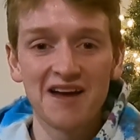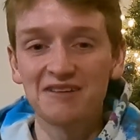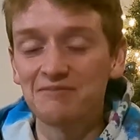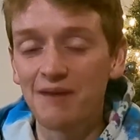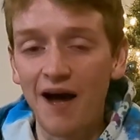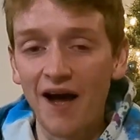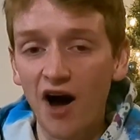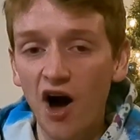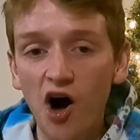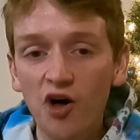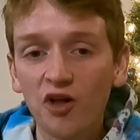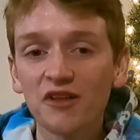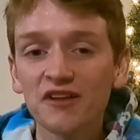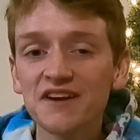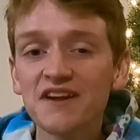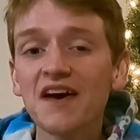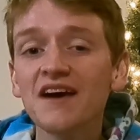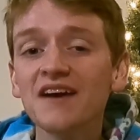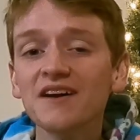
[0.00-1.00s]
my
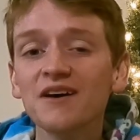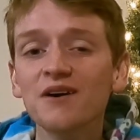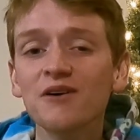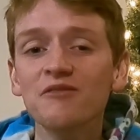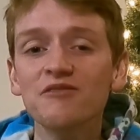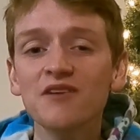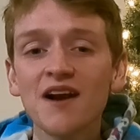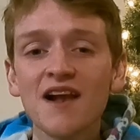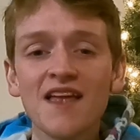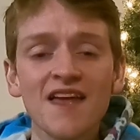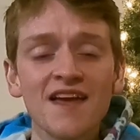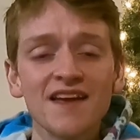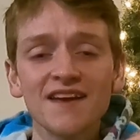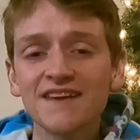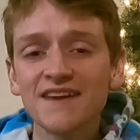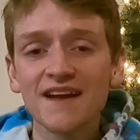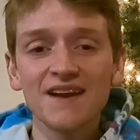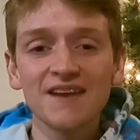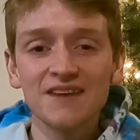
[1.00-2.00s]
holiday of
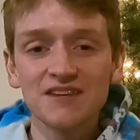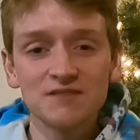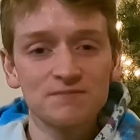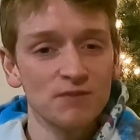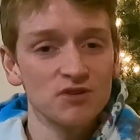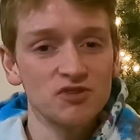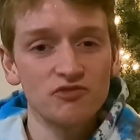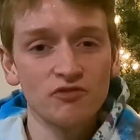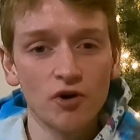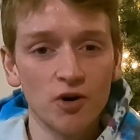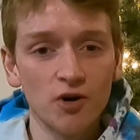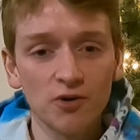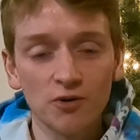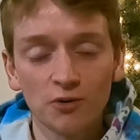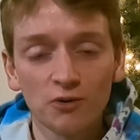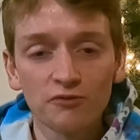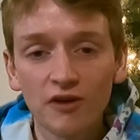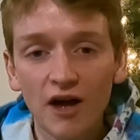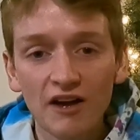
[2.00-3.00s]
getting as much
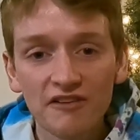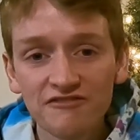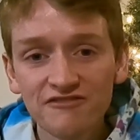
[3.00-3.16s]
vertical